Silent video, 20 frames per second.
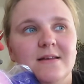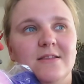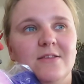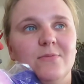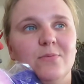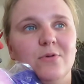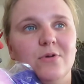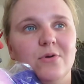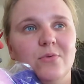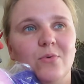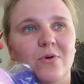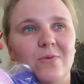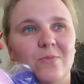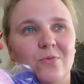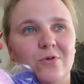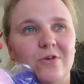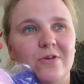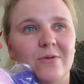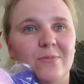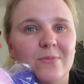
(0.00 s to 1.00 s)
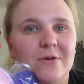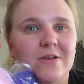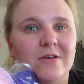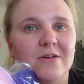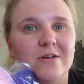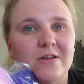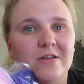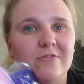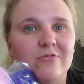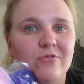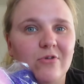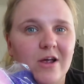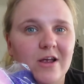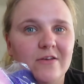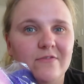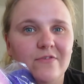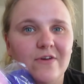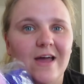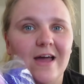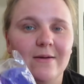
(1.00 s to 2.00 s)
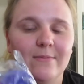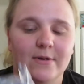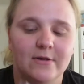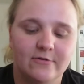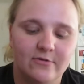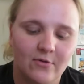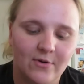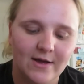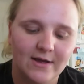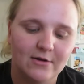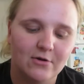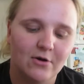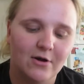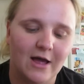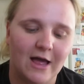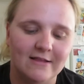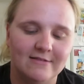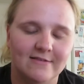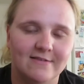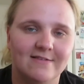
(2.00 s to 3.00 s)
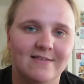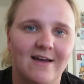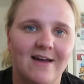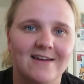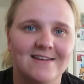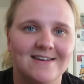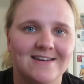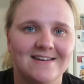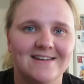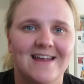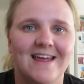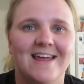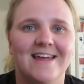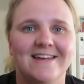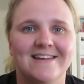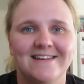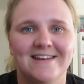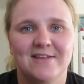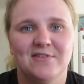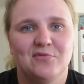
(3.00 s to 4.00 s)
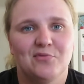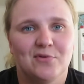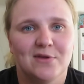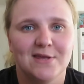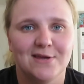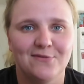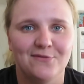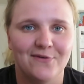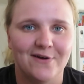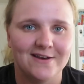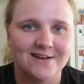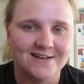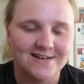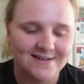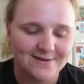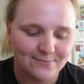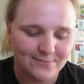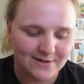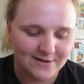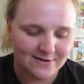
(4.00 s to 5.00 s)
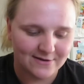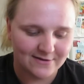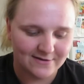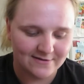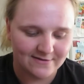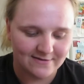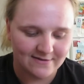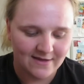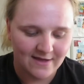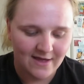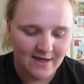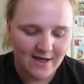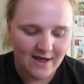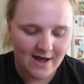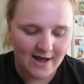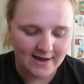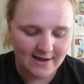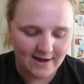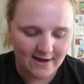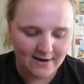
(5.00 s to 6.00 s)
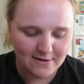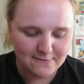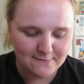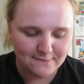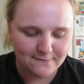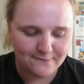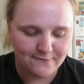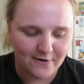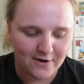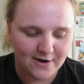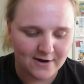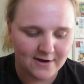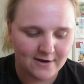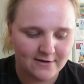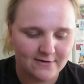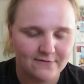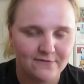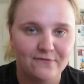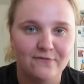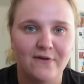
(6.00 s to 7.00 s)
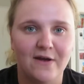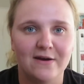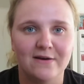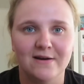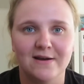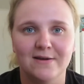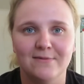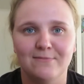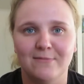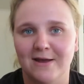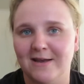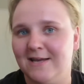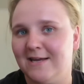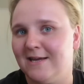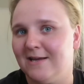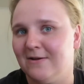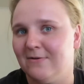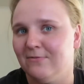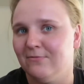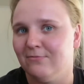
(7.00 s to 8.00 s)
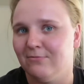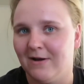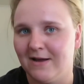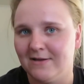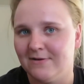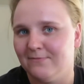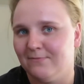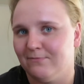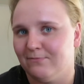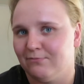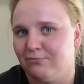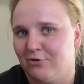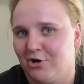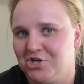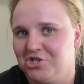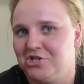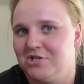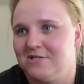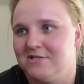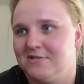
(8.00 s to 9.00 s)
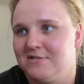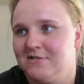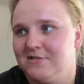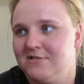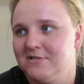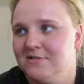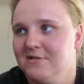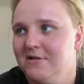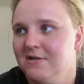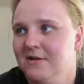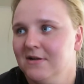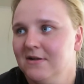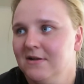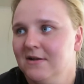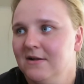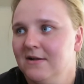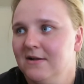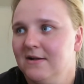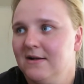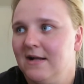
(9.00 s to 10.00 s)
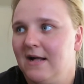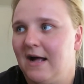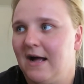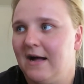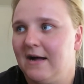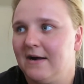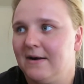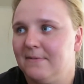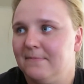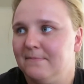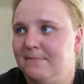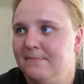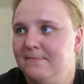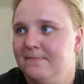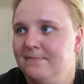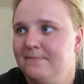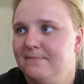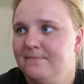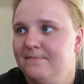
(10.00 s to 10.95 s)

the blue one wouldn't have been as great for Abby. So I, I decided, and it's really funny because I can't find very many red brushes um,